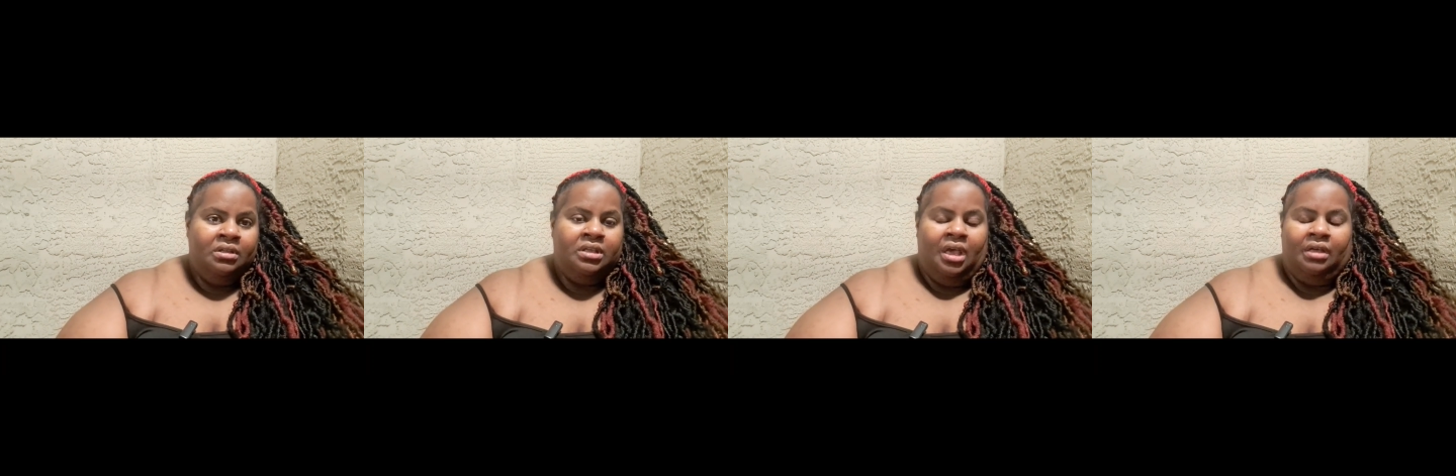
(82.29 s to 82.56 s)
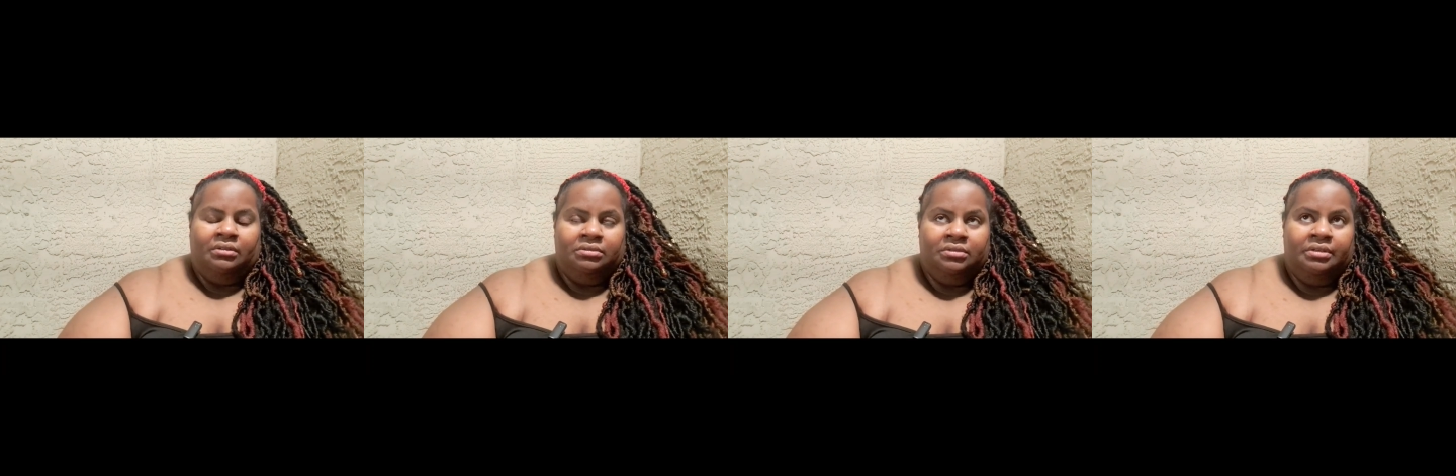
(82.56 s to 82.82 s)

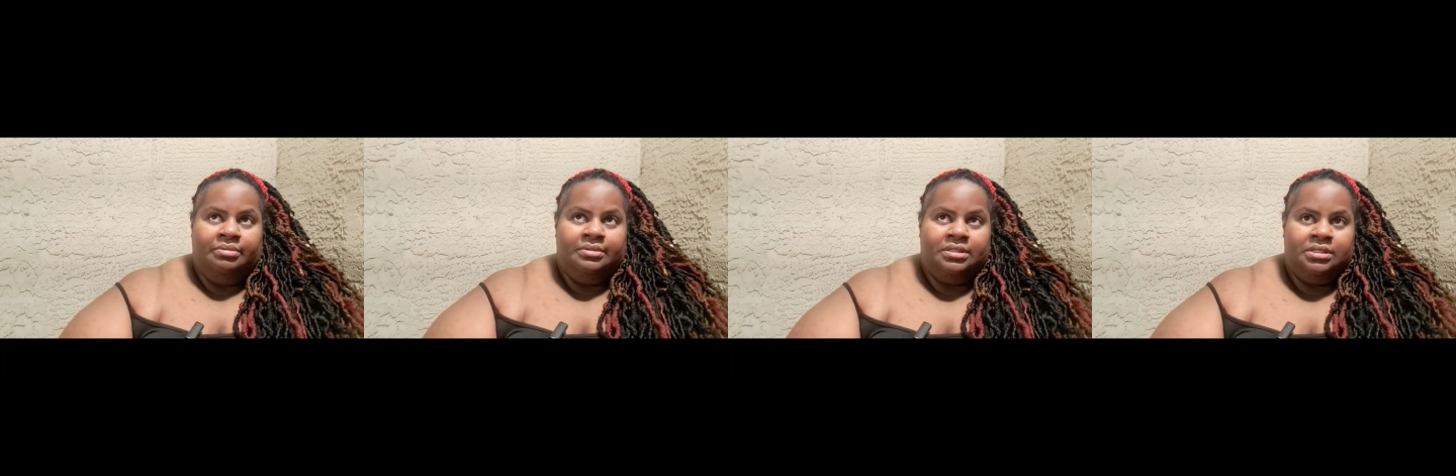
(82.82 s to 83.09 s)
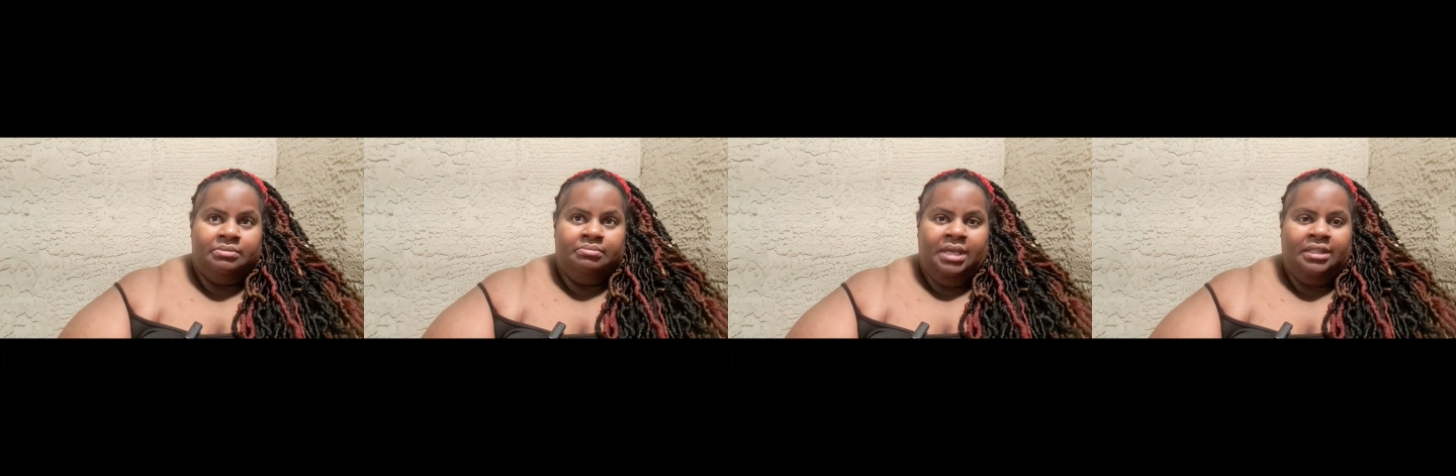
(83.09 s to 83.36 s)
Yeah, it
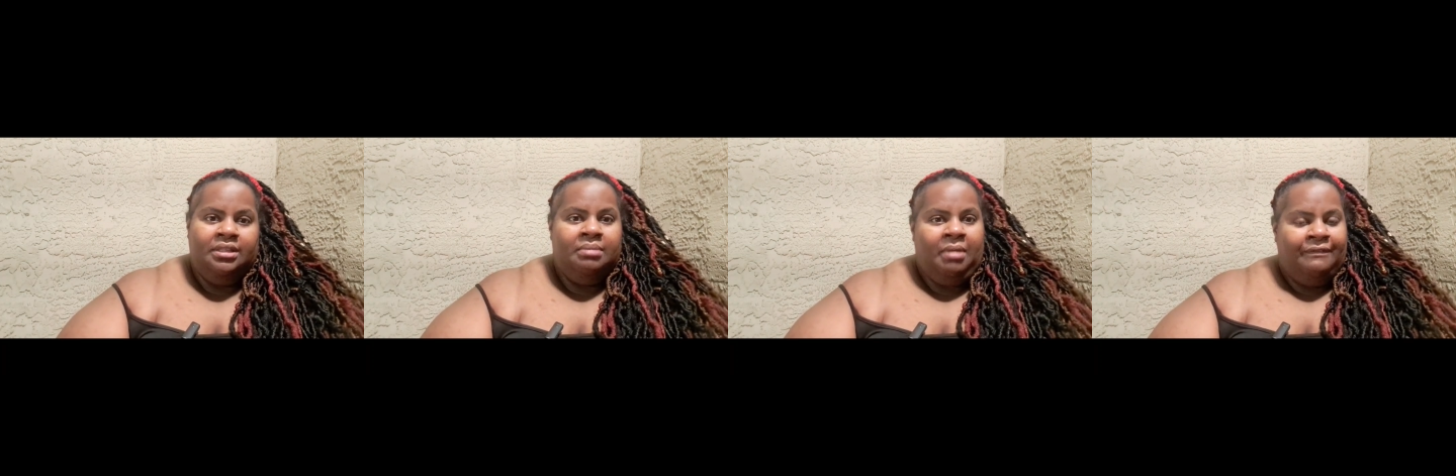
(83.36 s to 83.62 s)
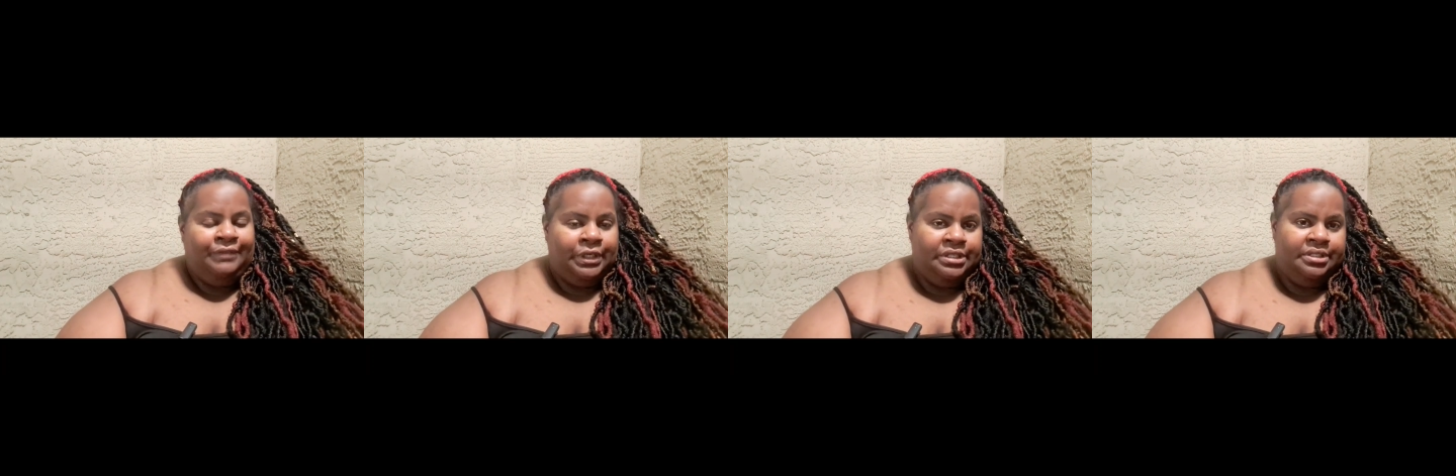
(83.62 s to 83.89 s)
was mainly
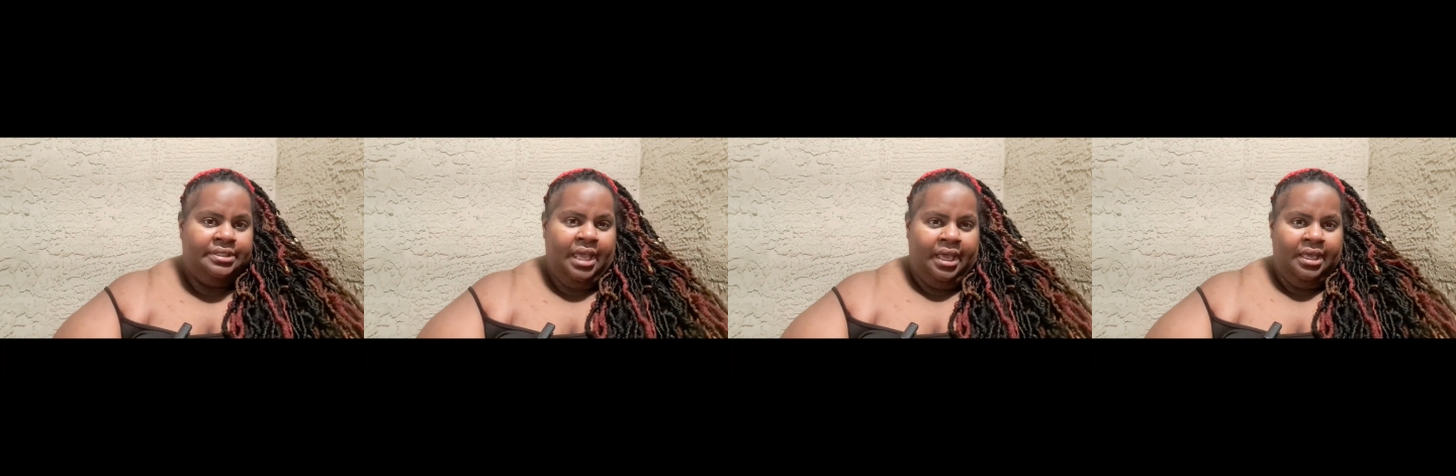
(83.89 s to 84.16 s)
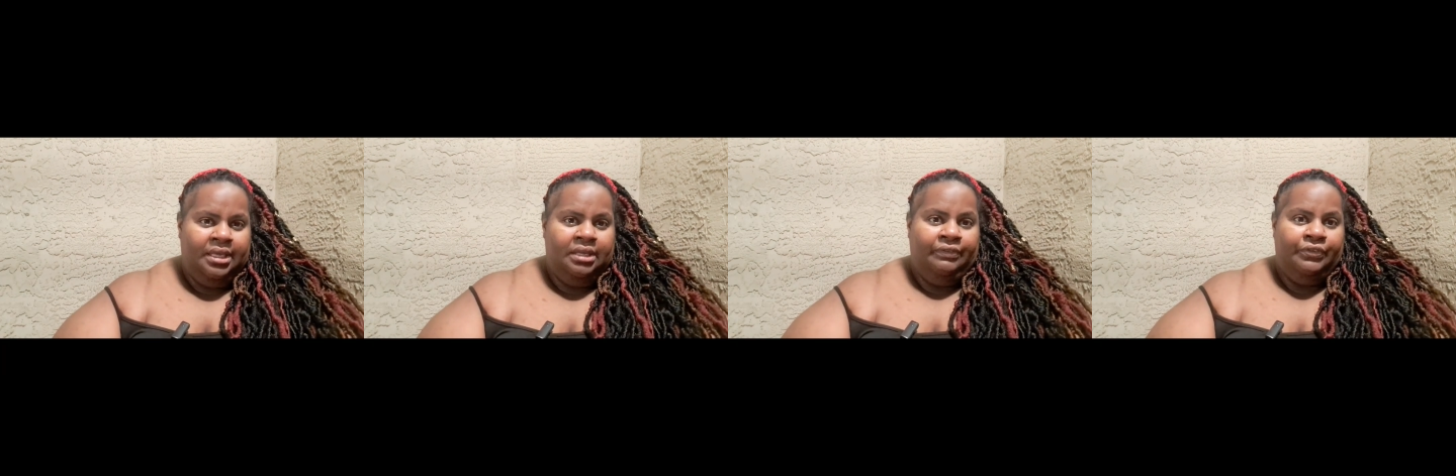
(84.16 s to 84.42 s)
my first
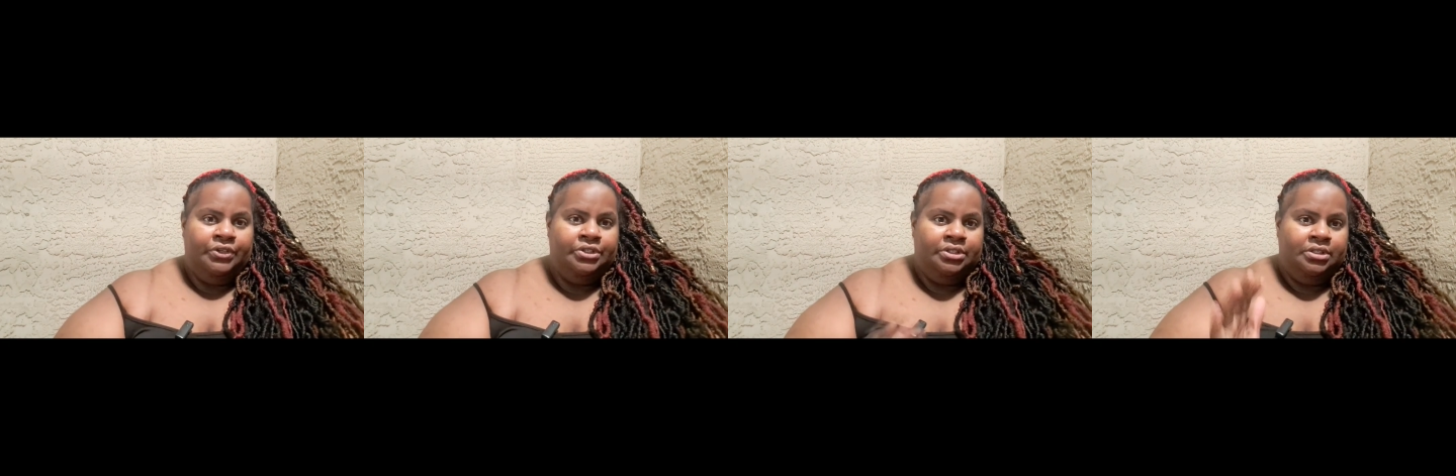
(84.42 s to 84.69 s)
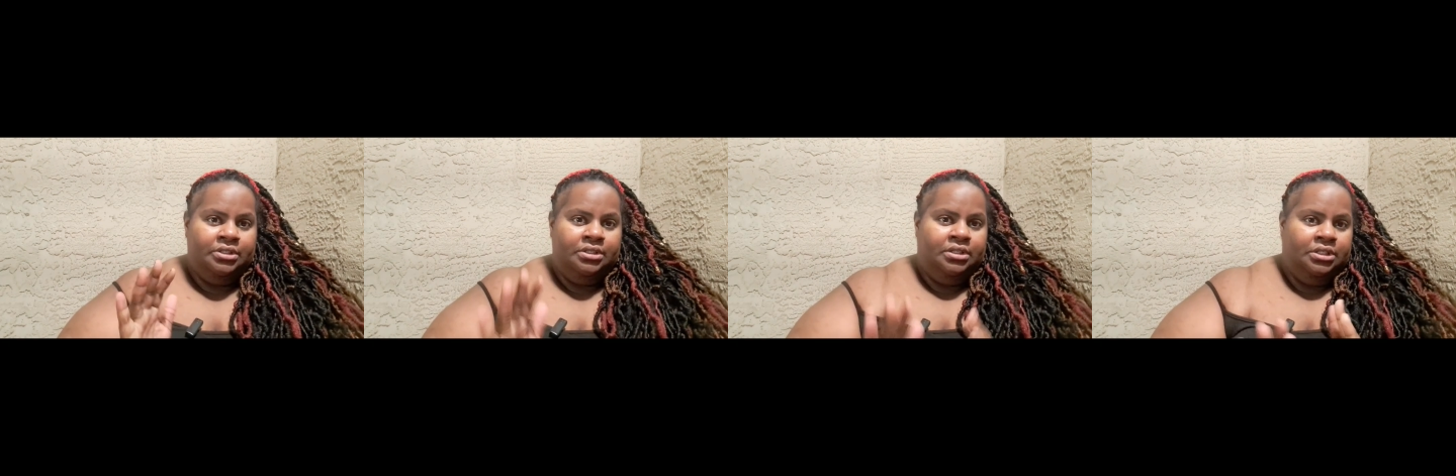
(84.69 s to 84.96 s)
day for
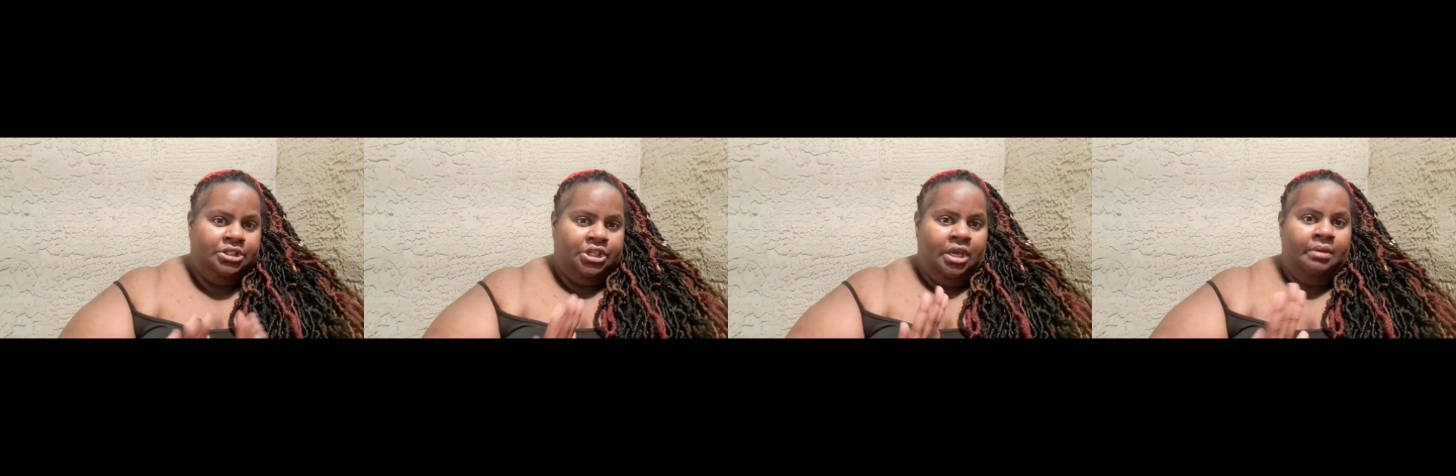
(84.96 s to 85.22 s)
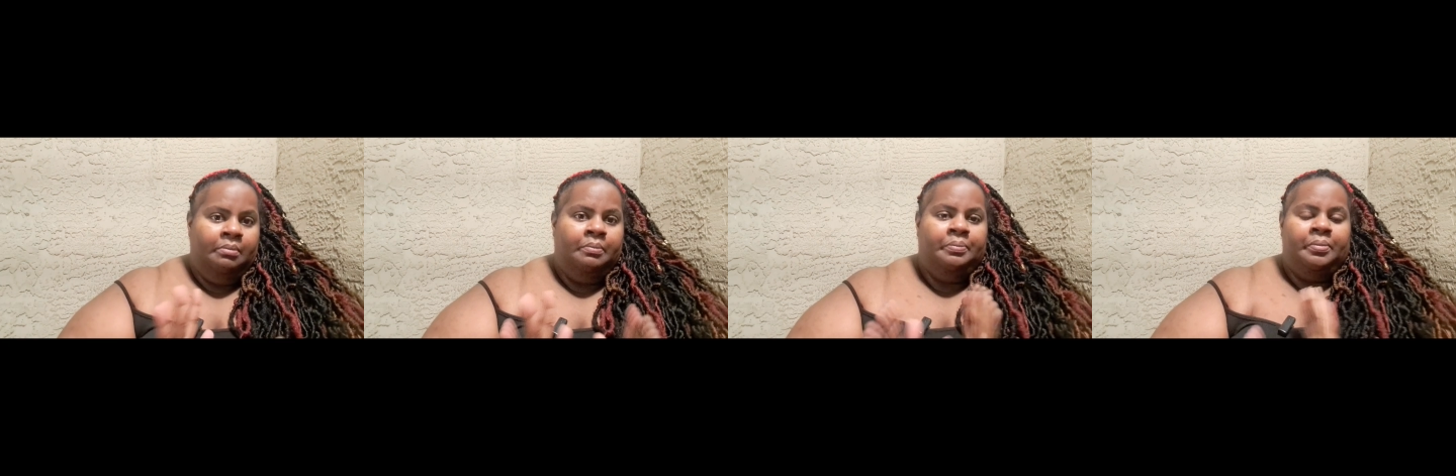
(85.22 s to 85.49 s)
the
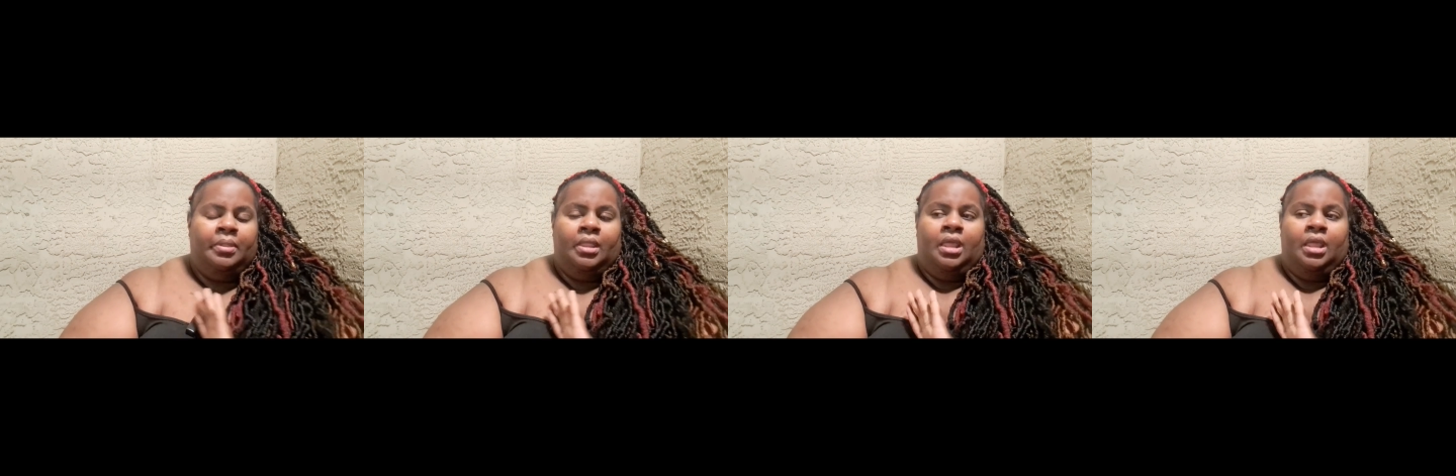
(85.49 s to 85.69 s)
gym.